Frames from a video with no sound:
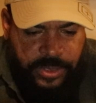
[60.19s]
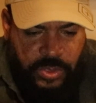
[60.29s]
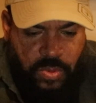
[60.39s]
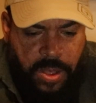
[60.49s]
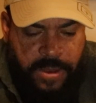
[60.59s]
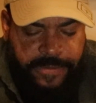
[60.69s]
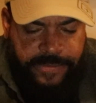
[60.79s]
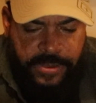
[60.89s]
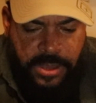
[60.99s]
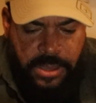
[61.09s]
the
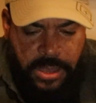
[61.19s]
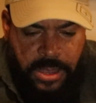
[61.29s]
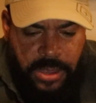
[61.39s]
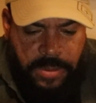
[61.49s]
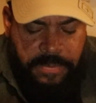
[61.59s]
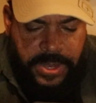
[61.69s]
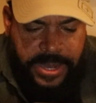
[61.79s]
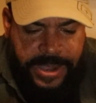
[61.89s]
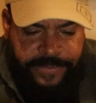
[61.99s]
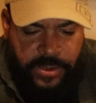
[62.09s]
12th,
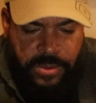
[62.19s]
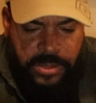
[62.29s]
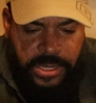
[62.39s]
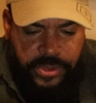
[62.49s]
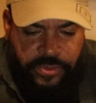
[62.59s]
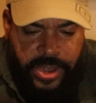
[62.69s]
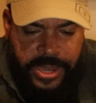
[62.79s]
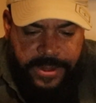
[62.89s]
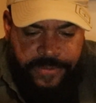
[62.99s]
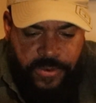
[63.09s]
but I've only
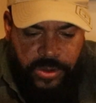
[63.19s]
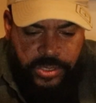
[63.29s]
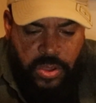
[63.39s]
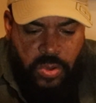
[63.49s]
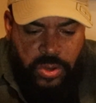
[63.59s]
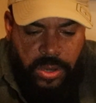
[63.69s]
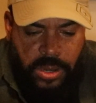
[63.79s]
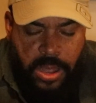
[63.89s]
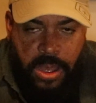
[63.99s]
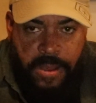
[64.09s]
traded for a
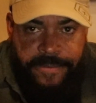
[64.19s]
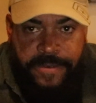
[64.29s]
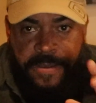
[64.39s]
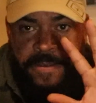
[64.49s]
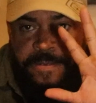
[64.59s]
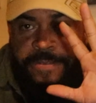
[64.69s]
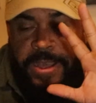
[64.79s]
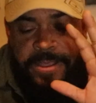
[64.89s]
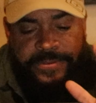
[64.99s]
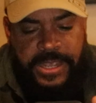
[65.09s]
total of
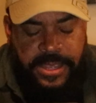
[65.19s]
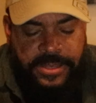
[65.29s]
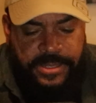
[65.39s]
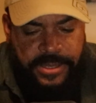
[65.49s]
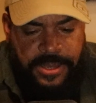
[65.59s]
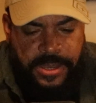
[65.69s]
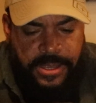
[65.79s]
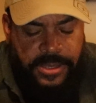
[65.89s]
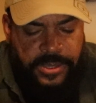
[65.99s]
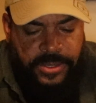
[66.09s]
5 days
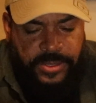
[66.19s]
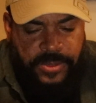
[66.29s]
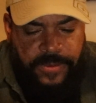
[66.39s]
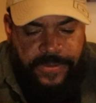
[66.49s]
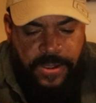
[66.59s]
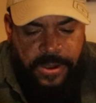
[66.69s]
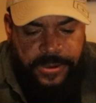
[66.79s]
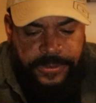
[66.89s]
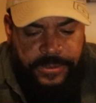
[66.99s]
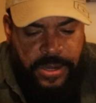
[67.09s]
so far.
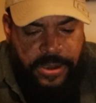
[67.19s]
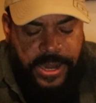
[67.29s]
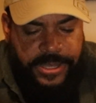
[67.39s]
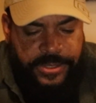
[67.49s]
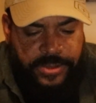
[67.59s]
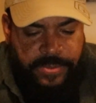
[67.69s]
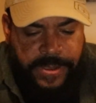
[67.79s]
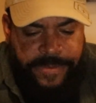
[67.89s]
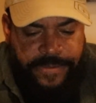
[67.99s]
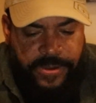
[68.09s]
All right. So
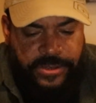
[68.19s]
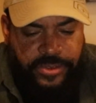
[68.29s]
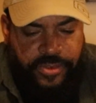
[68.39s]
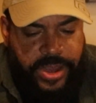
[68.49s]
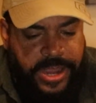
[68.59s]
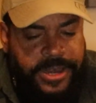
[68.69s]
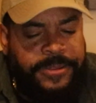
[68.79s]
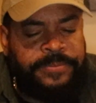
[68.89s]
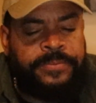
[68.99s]
my first trade